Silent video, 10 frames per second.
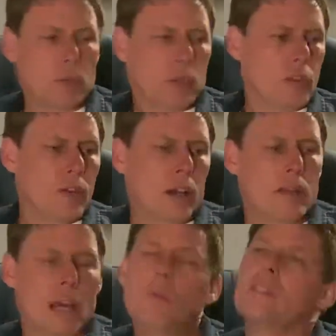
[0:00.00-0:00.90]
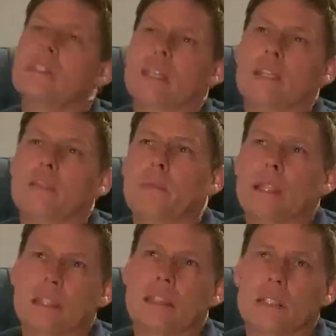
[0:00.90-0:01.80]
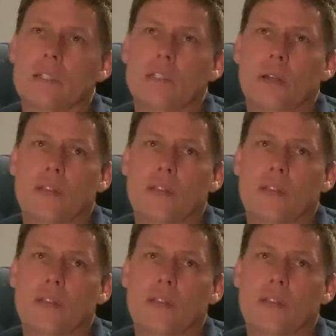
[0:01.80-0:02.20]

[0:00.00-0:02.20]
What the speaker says: well, I want to make this clear too.